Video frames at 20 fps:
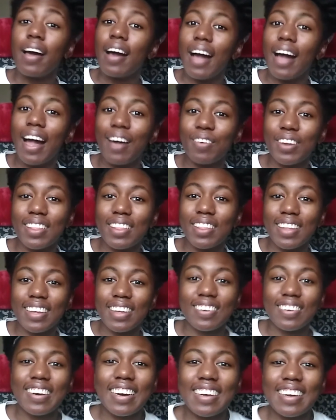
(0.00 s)
I want to thank you
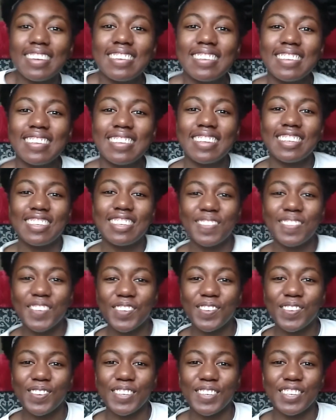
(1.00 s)
guys so much
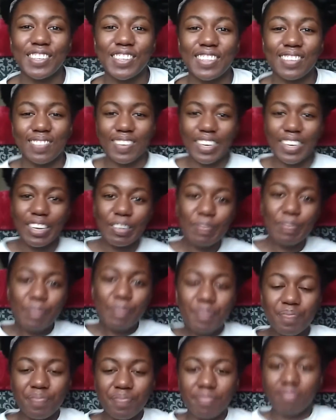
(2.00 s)
for watching this video.
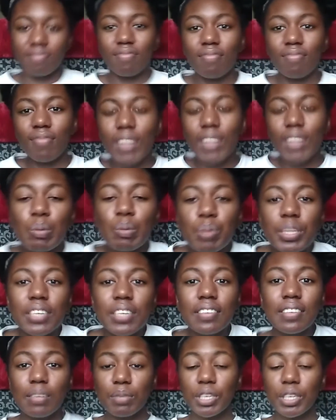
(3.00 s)
Please
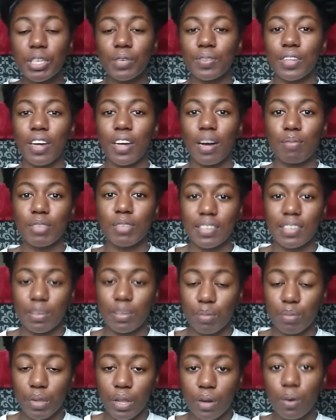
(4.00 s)
let me know in the comments down
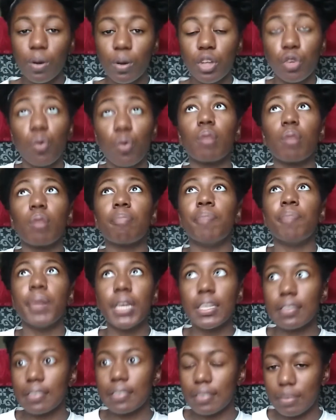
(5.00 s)
below your
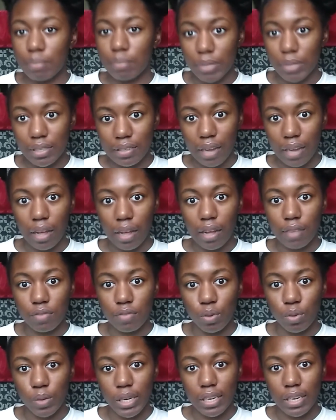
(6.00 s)
biggest mistake of
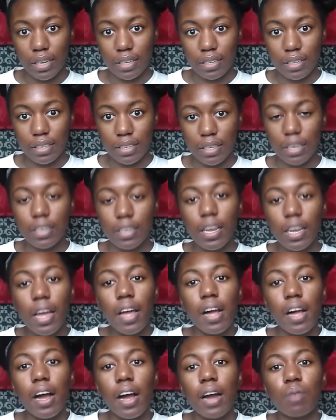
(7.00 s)
2019
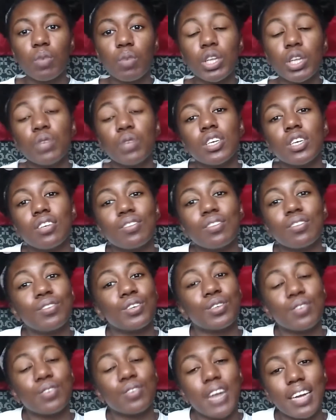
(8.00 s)
and what you want to do to
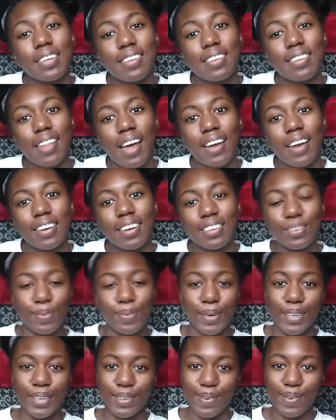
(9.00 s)
correct that in
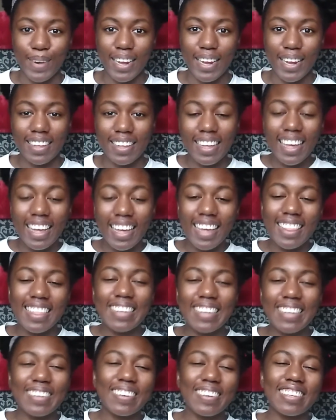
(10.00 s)
2020. Thank
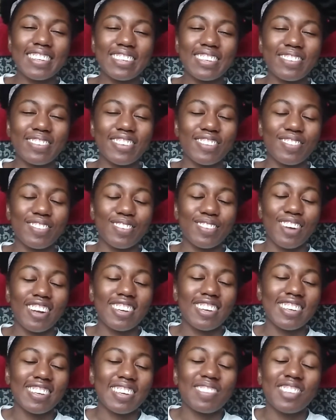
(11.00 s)
you guys so much for
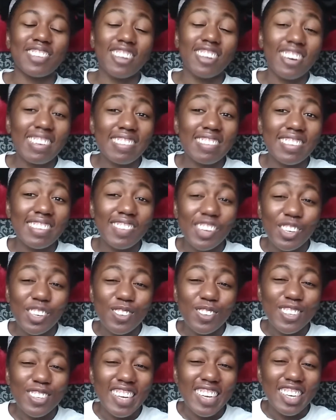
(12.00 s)
watching. I'm sorry this video was
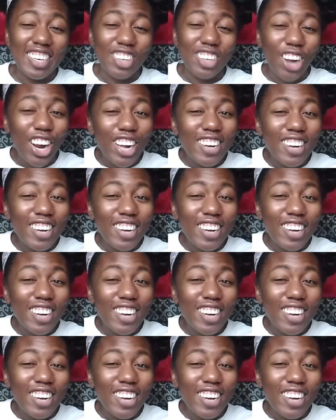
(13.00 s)
kind of dark.